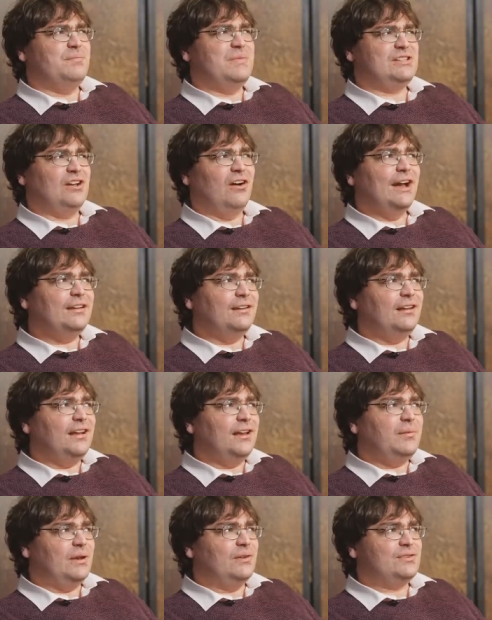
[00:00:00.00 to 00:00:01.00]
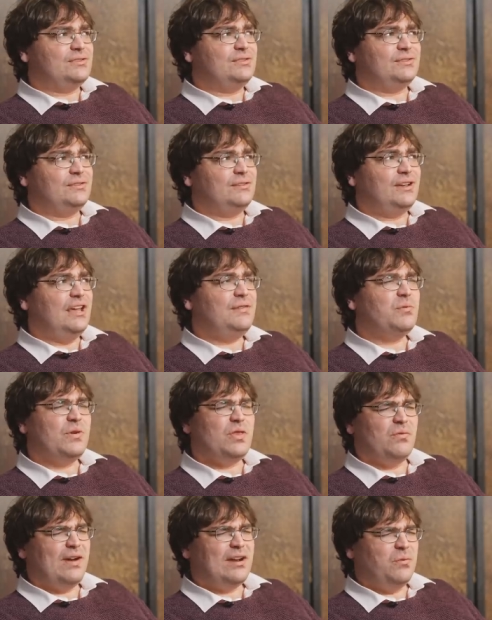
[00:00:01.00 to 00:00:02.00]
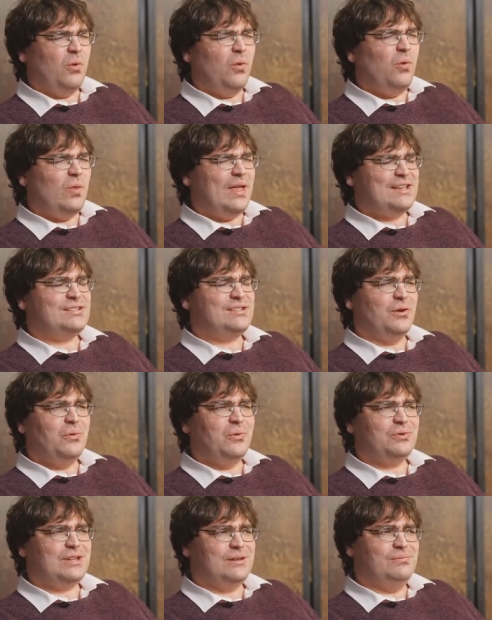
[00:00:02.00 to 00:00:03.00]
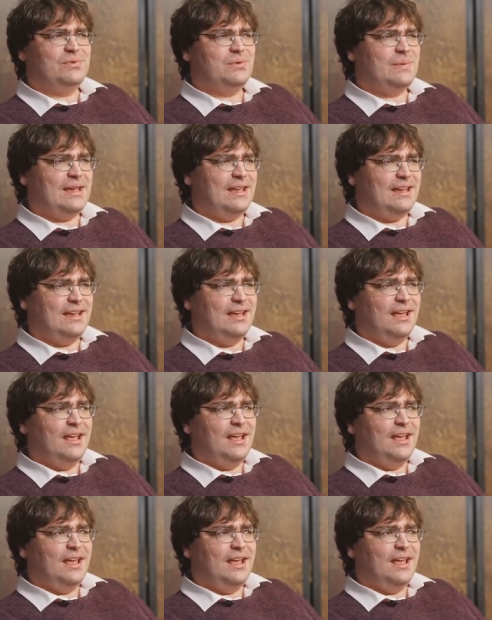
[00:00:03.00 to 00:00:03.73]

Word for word: misguidedly, because even with the red wall, they still seem to be,